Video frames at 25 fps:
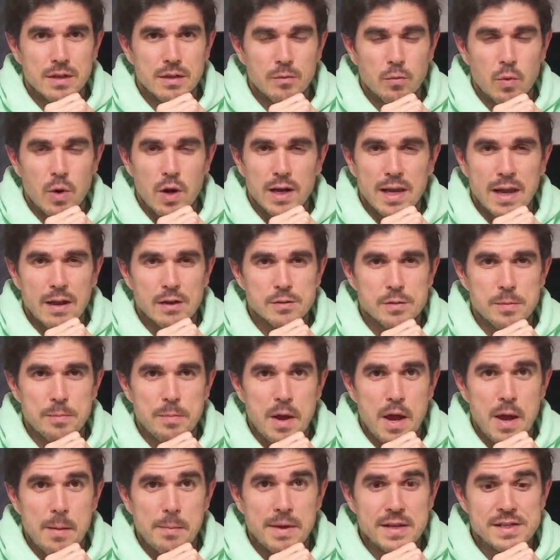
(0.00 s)
workouts with
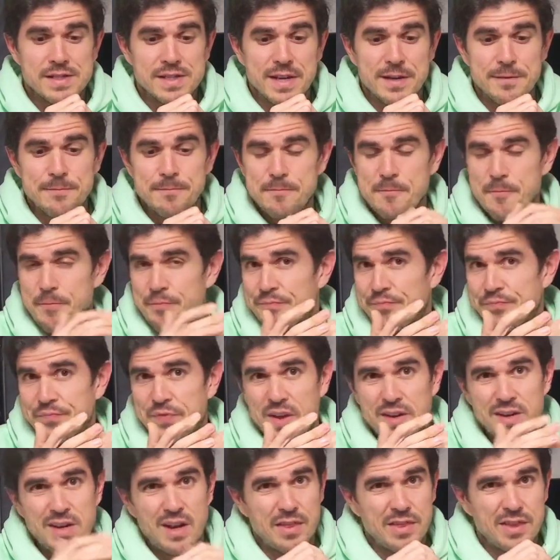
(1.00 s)
burpees in.
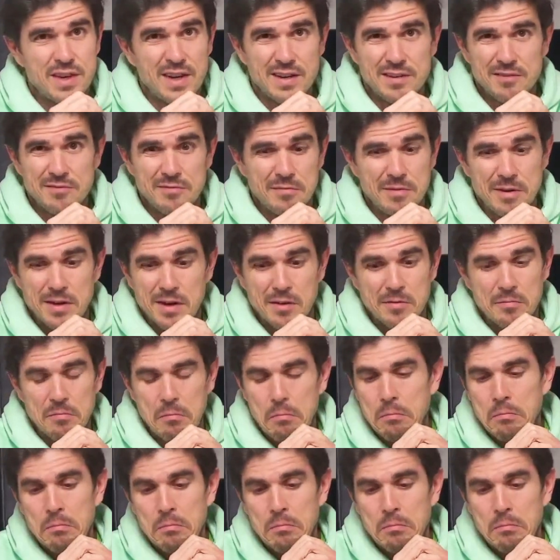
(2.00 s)
Nothing, you know,